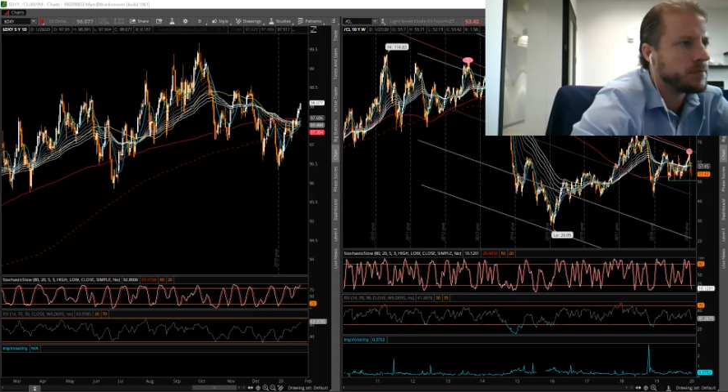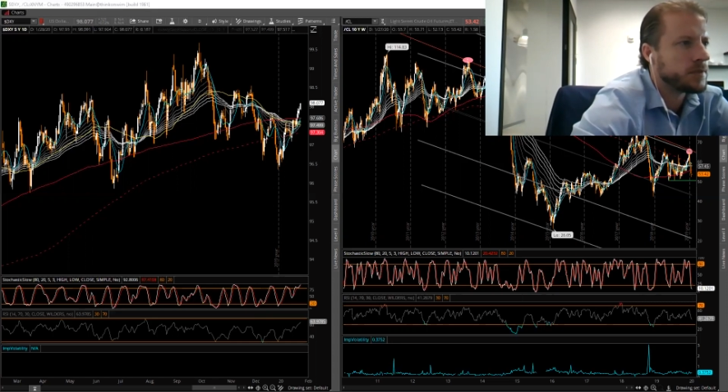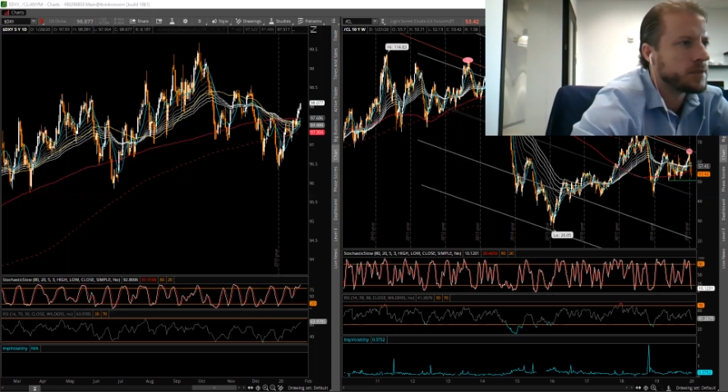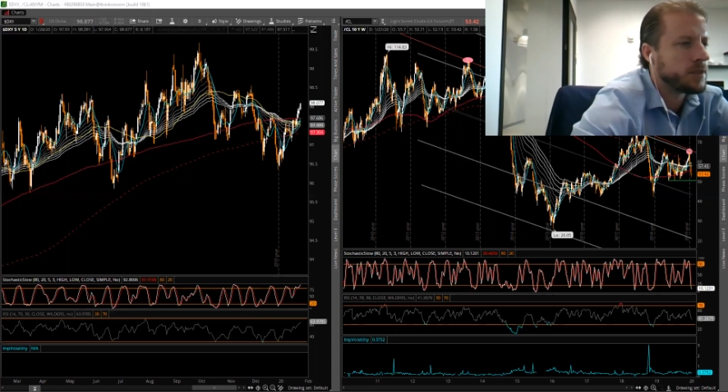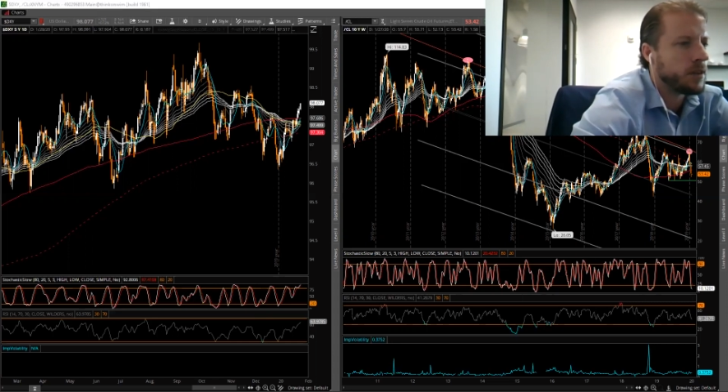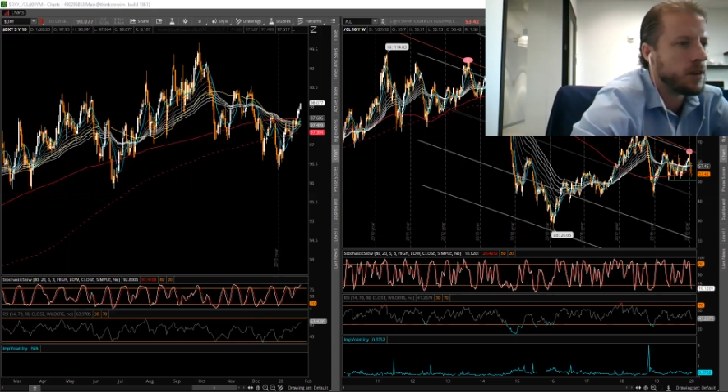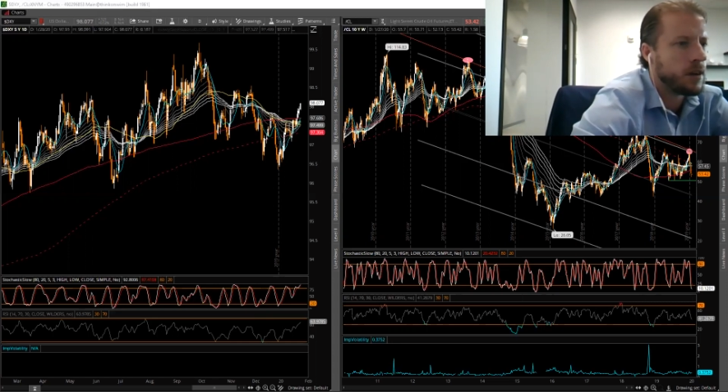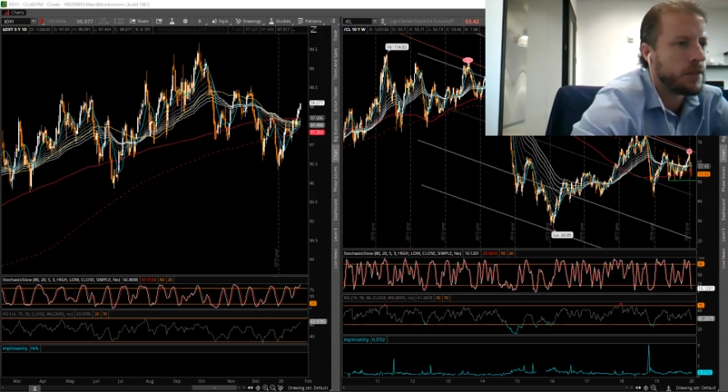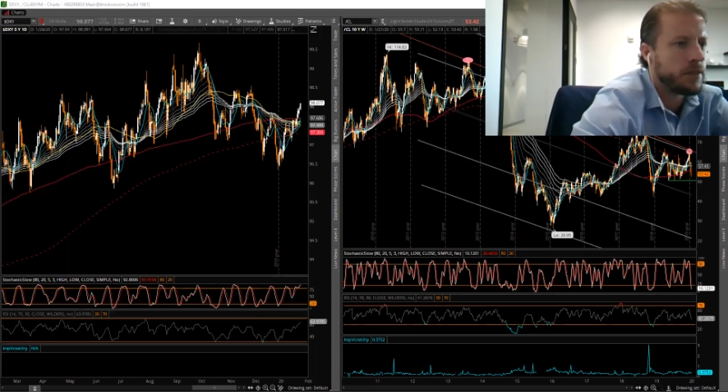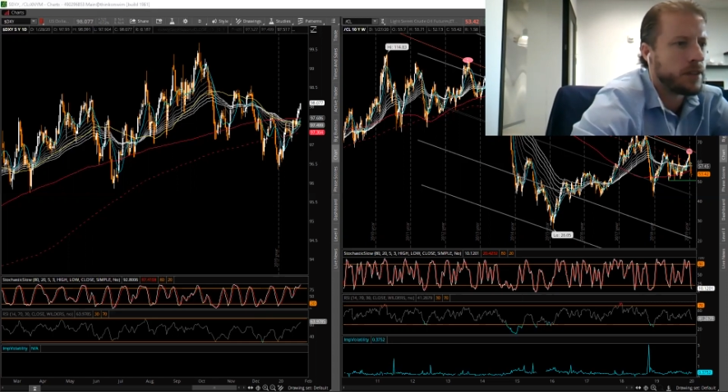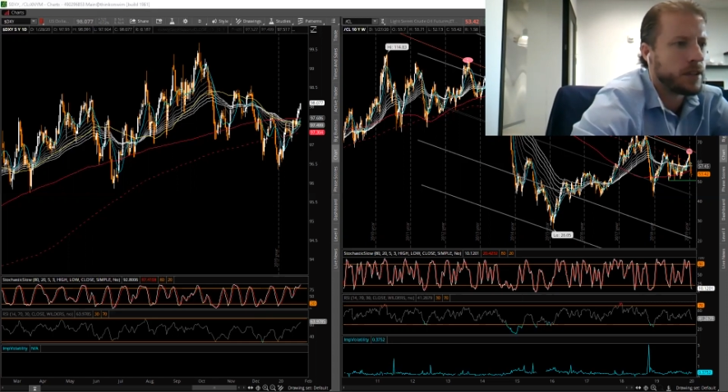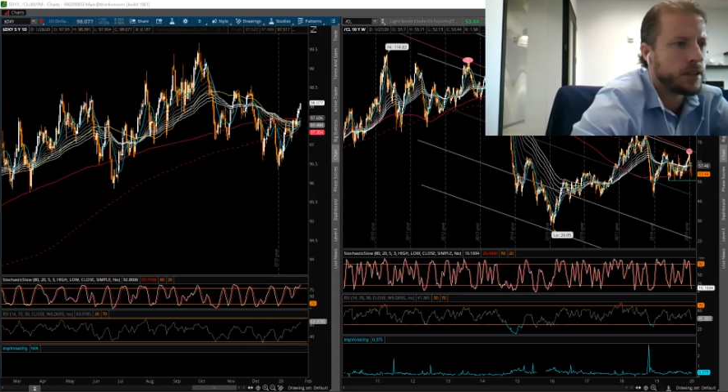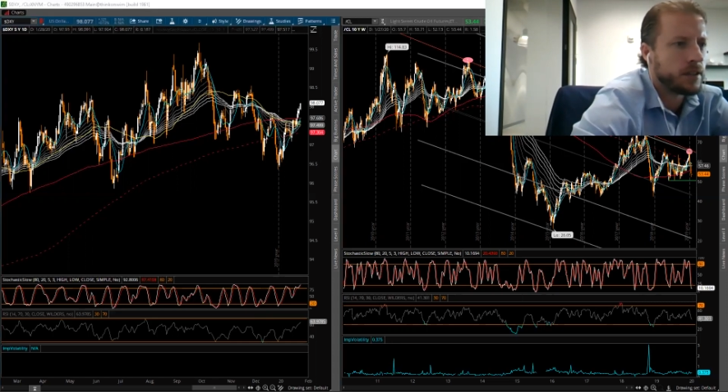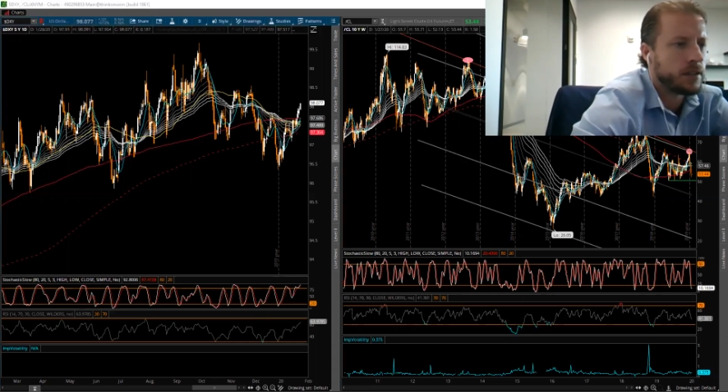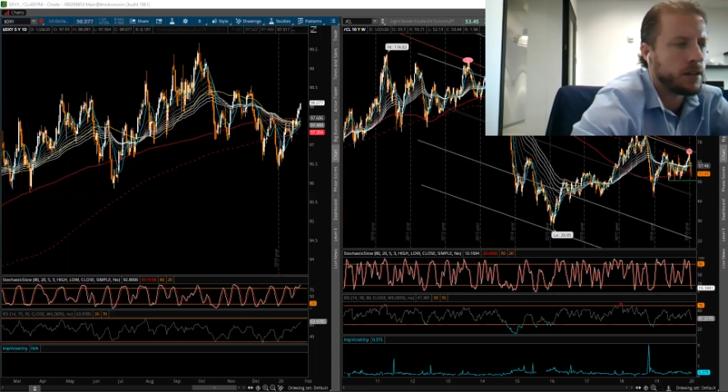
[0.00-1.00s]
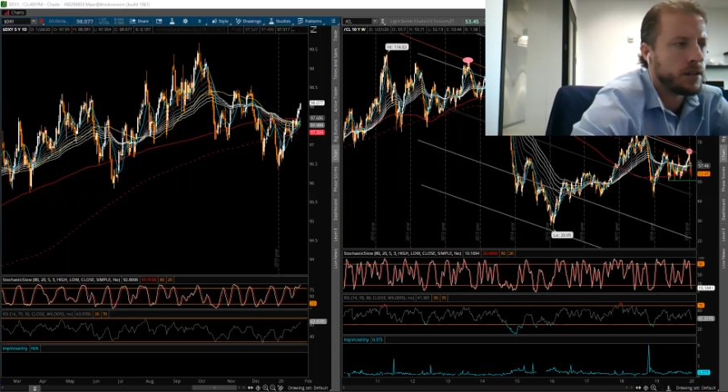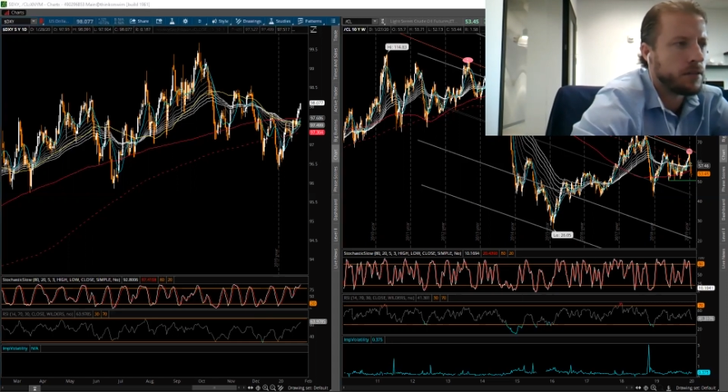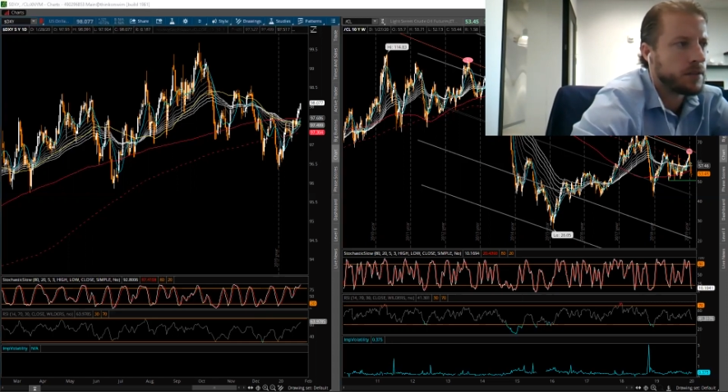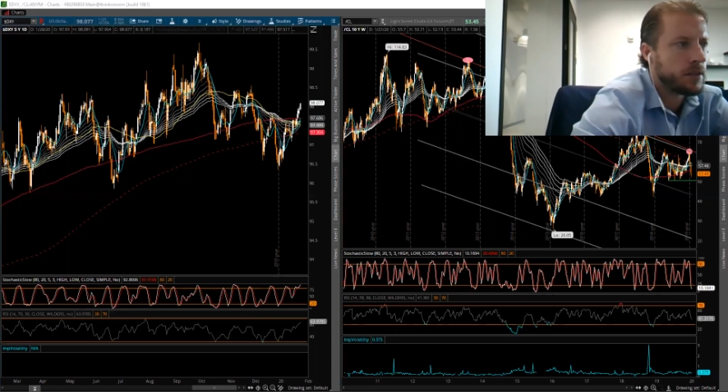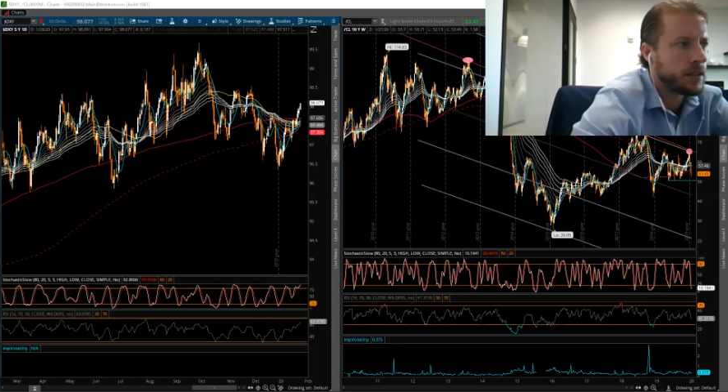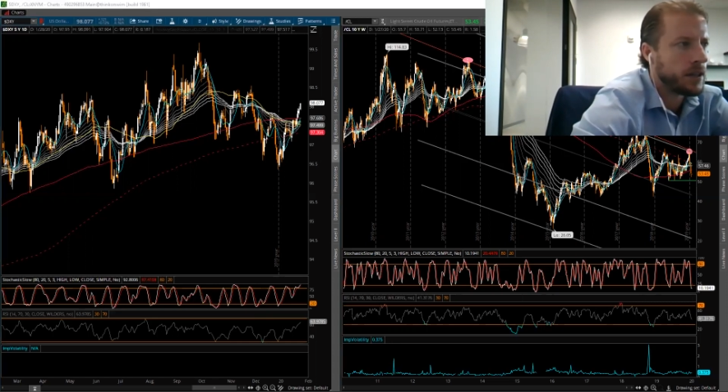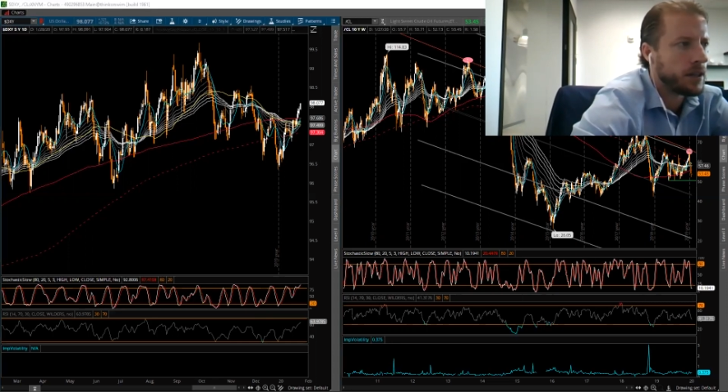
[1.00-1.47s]
Sorry, I think I
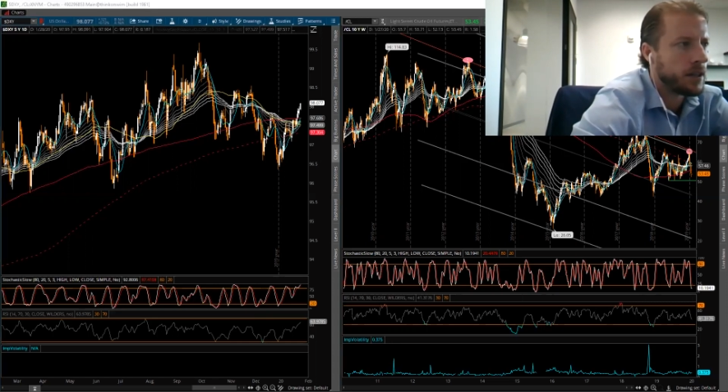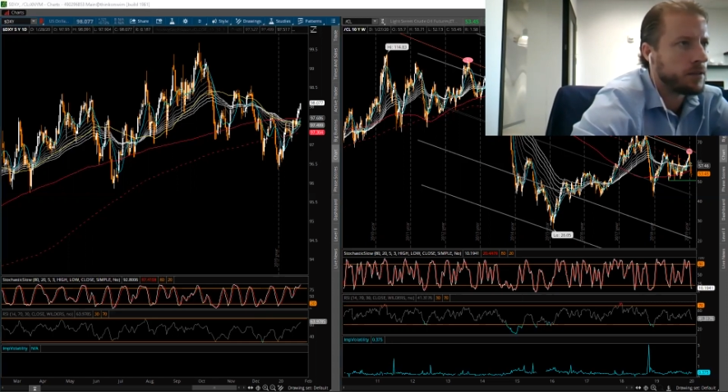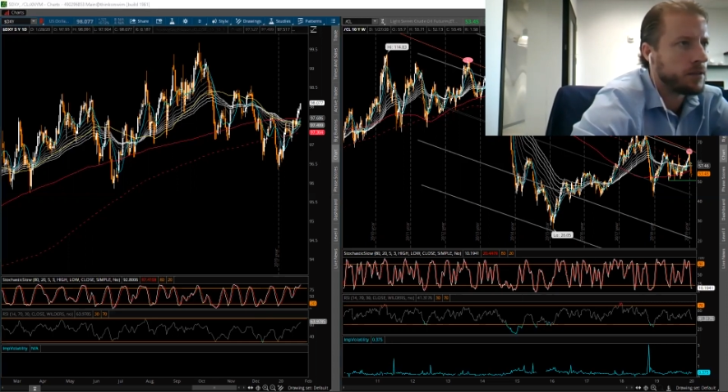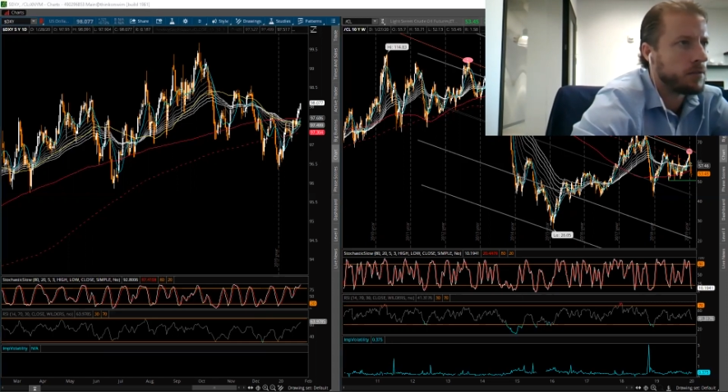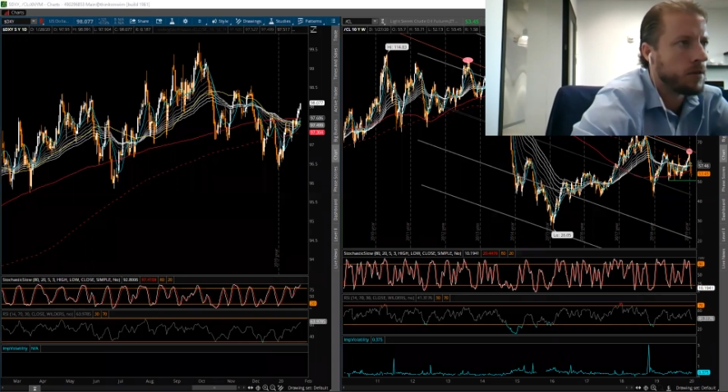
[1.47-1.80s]
had the